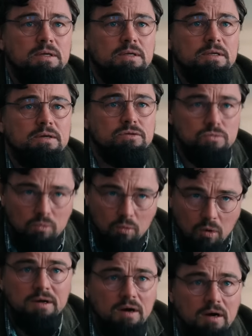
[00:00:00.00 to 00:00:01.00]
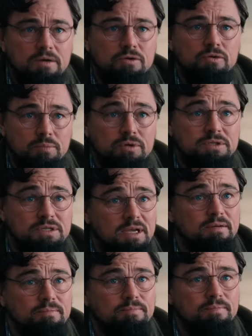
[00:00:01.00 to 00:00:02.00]
this? There's
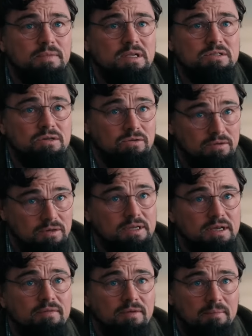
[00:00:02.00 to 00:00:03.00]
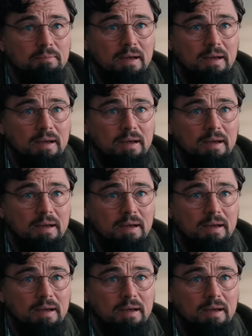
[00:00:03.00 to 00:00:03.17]
100% certainty of